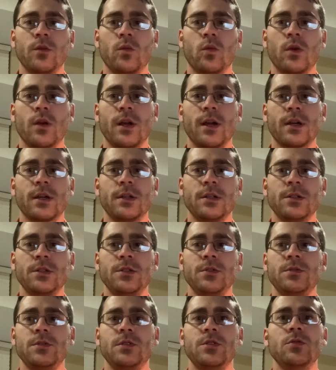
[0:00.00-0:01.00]
We're not going to
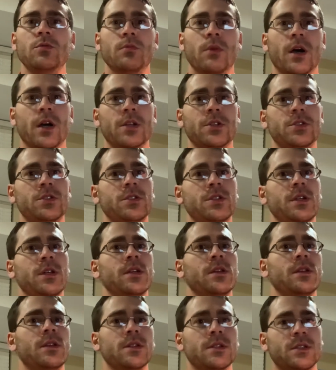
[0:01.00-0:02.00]
do too much
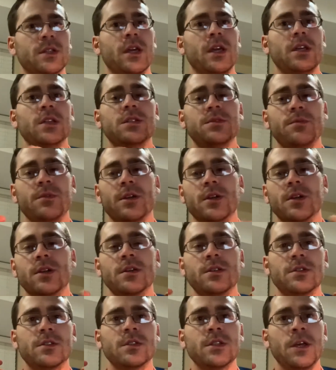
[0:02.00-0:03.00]
in this case
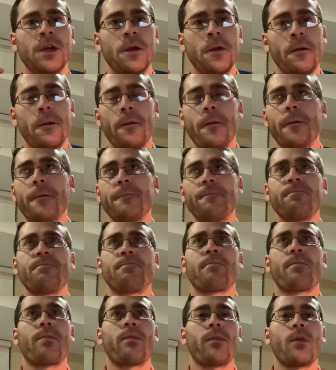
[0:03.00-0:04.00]
because,
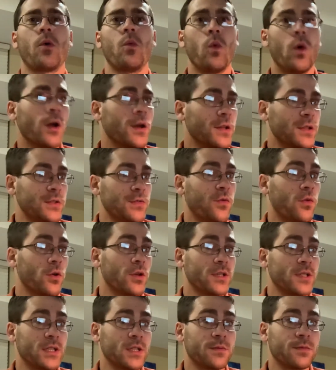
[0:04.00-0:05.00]
one, it's
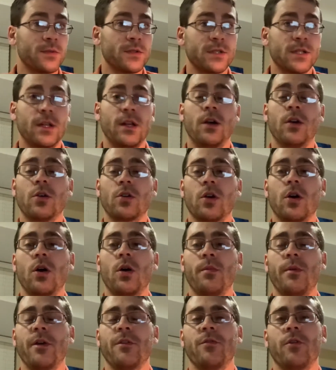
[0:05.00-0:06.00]
46% alcohol
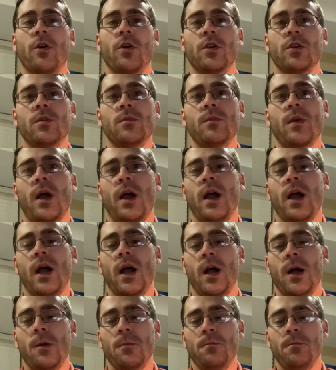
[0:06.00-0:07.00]
by volume.
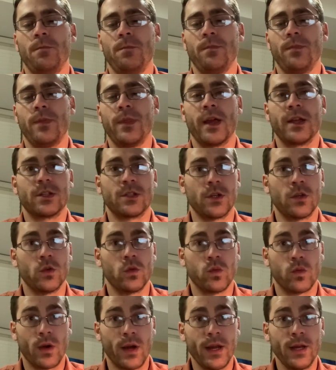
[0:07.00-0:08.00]
That's a
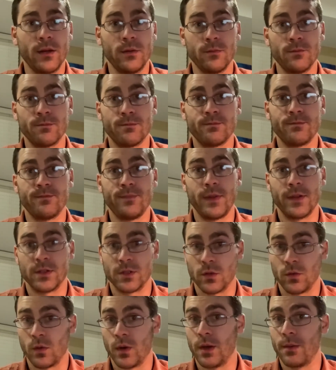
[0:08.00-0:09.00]
great
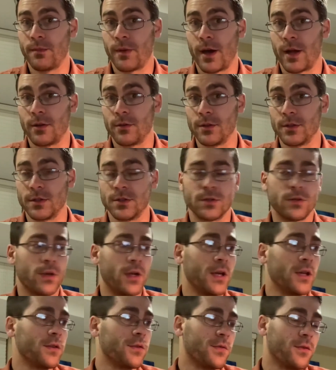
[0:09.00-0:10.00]
bottling
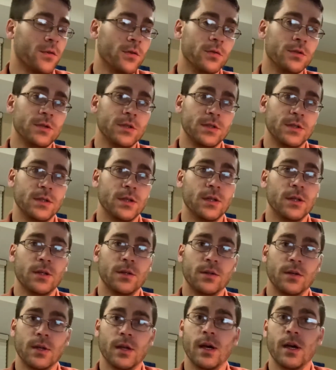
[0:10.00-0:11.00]
strength for just a
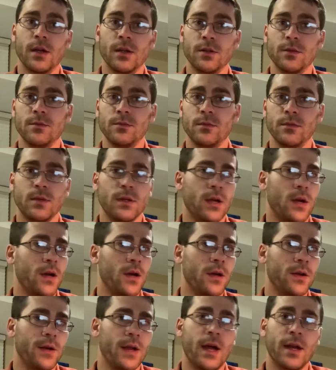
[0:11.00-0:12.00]

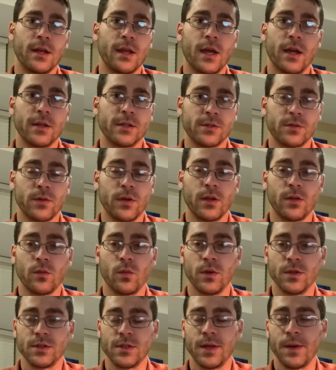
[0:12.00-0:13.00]
non-cast strength
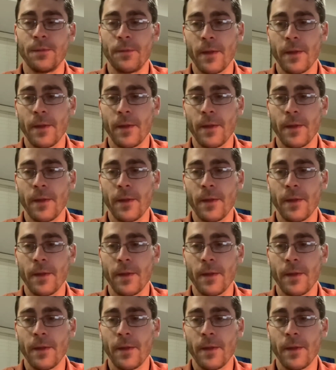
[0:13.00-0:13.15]
whiskey.